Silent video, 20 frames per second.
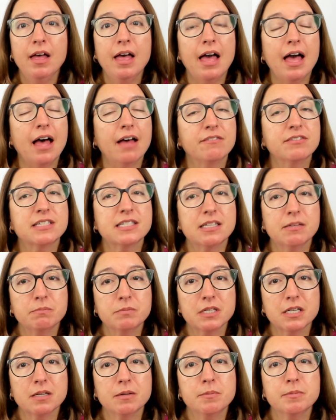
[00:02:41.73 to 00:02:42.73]
have
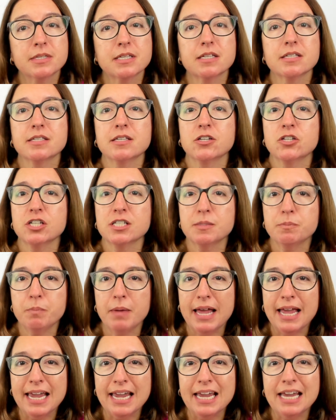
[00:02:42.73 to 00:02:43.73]
symptoms such as
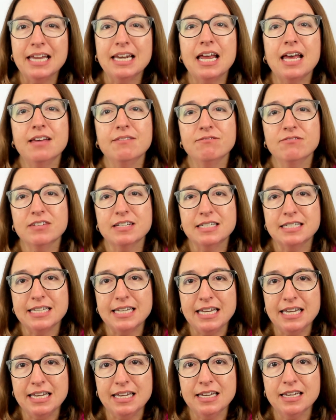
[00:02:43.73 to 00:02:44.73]
pain and
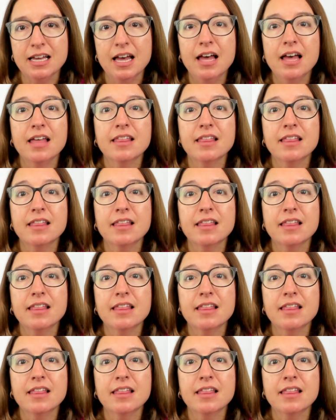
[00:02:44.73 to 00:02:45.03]
fatigue